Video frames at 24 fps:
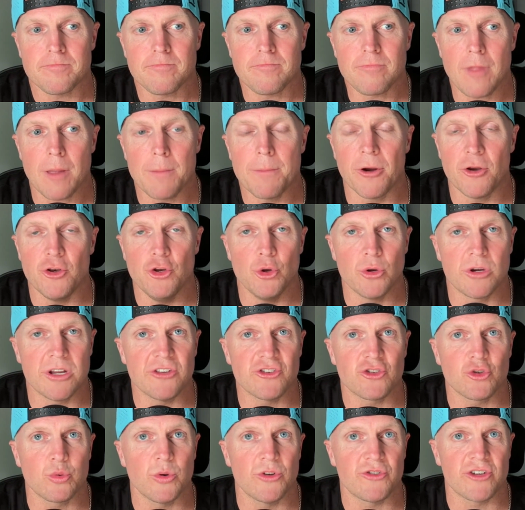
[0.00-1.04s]
But you can
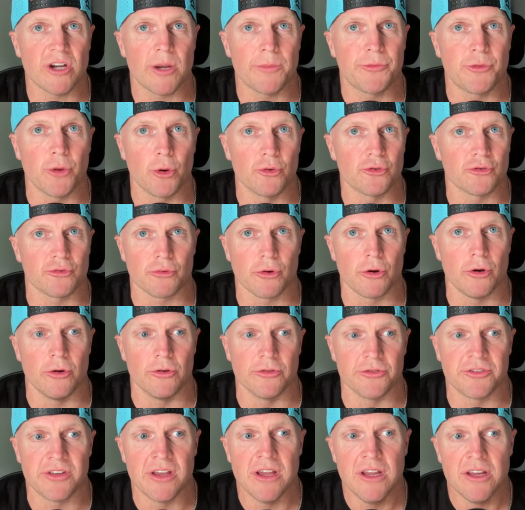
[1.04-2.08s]
switch up those
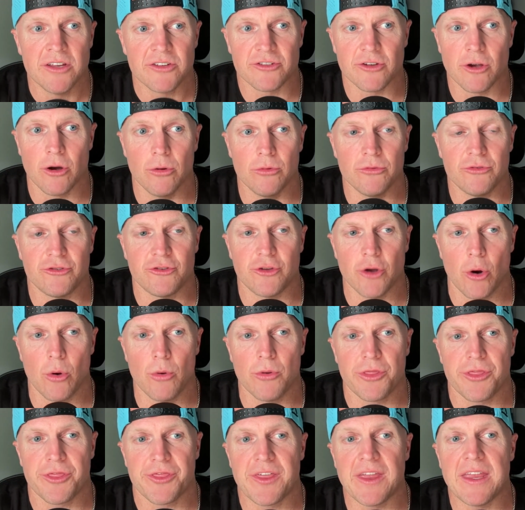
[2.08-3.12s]
roles. So don't
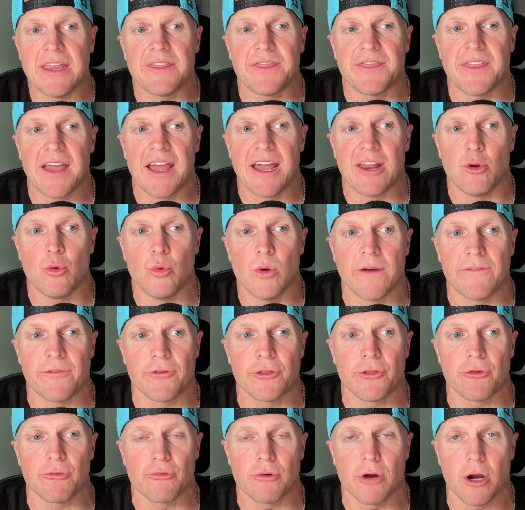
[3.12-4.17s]
think that whoever
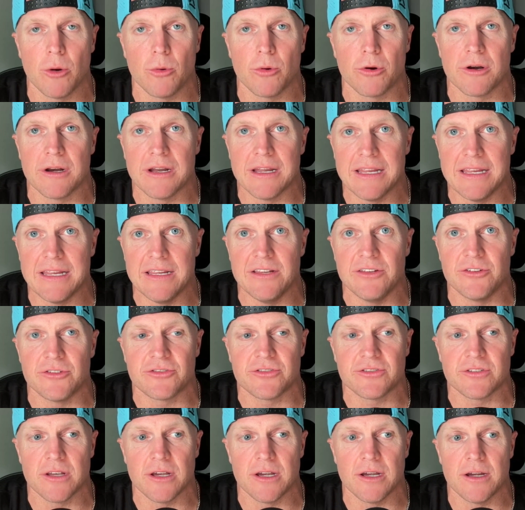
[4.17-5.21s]
the rower
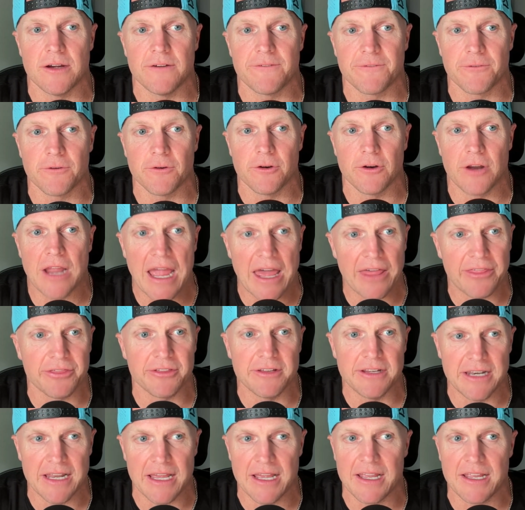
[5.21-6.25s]
is for
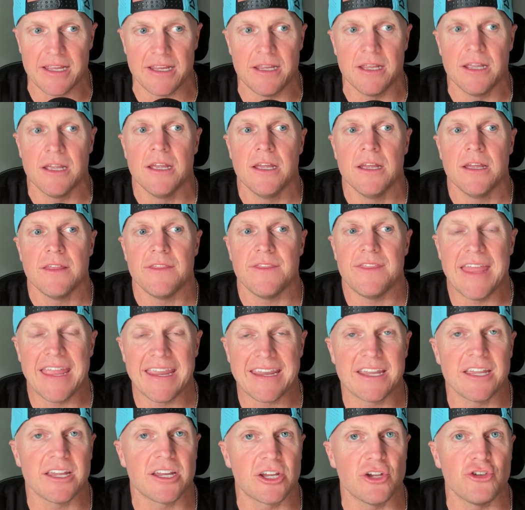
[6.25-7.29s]
athlete A, they
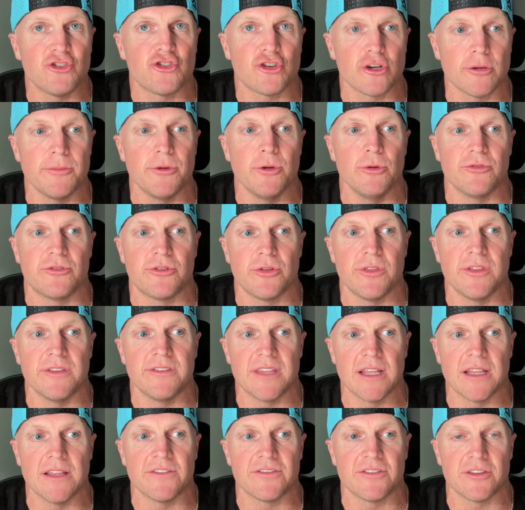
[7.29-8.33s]
can contribute to the
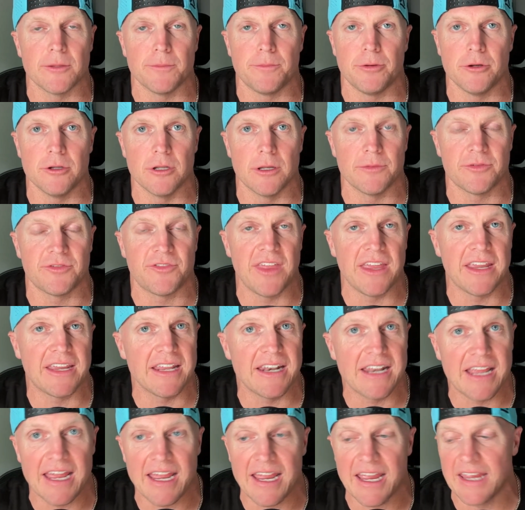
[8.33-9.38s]
deadlifts and the pull-ups. They can
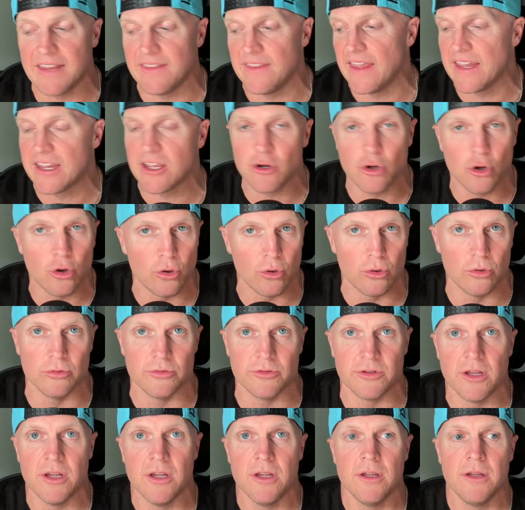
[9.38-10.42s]
hang, they can hold,
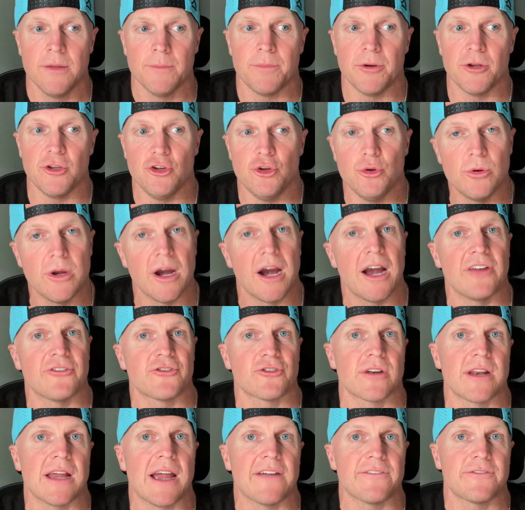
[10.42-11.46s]
but you guys are going
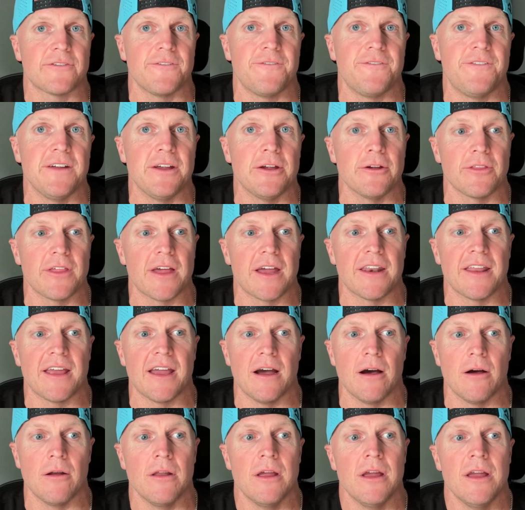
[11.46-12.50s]
to have to figure that
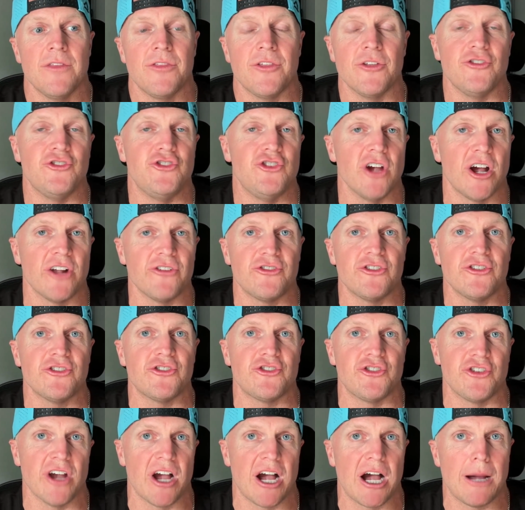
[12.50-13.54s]
out. The judge's
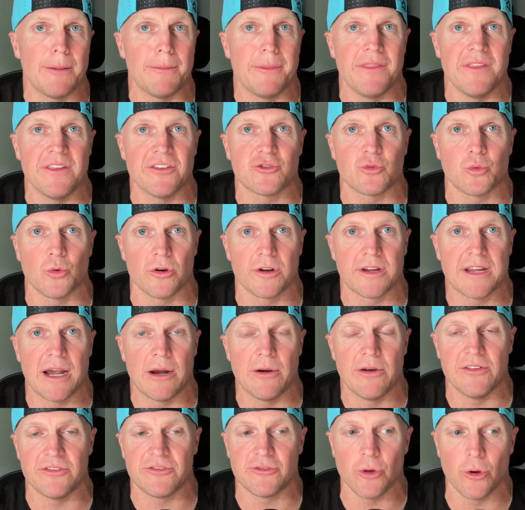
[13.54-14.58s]
job in this workout
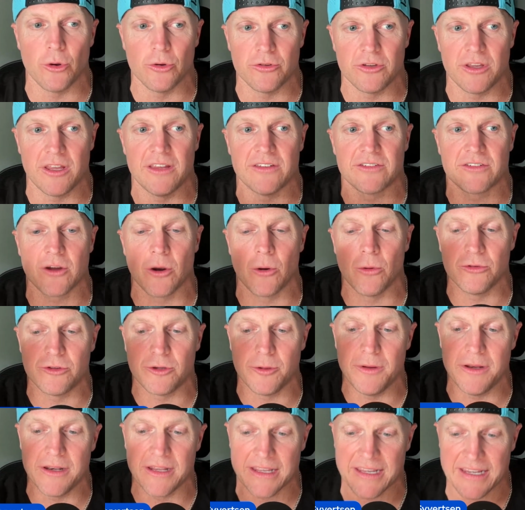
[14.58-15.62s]
is going to
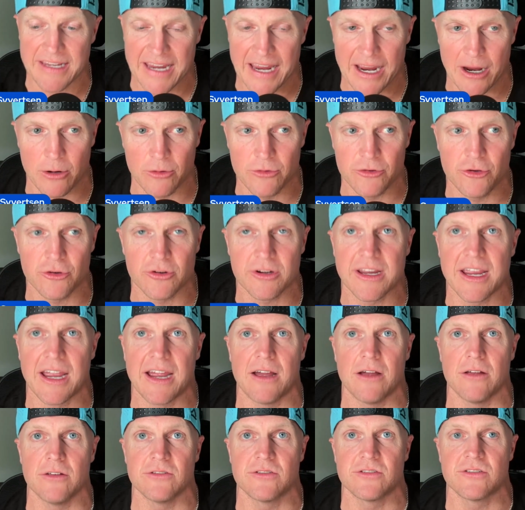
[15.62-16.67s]
be to count your
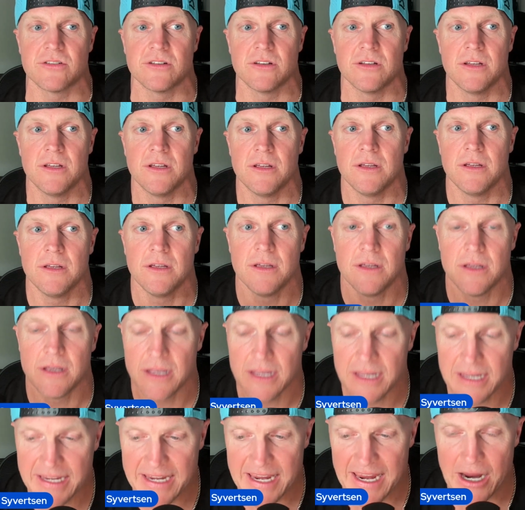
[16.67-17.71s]
cows,
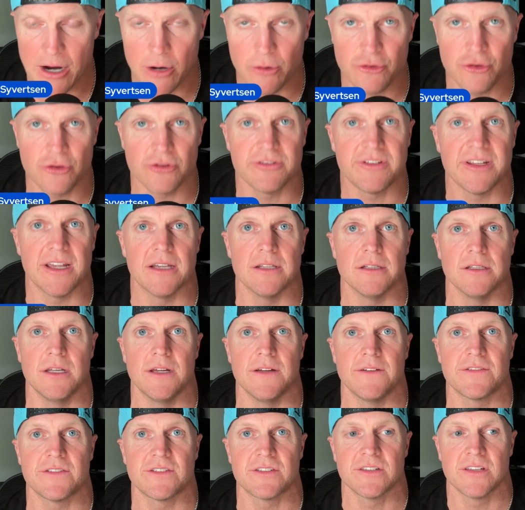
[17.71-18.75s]
count your
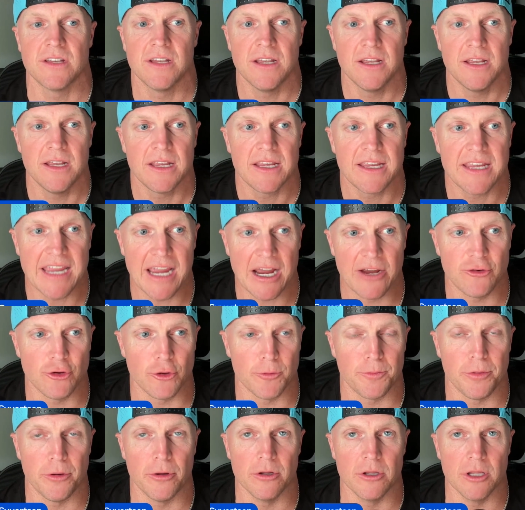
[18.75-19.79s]
deadlifts, count your
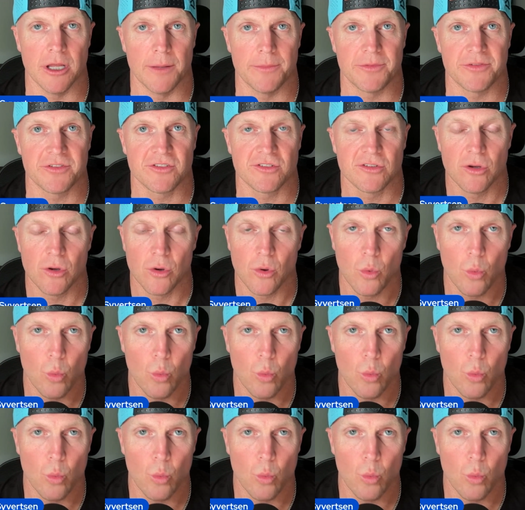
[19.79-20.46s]
pull-ups.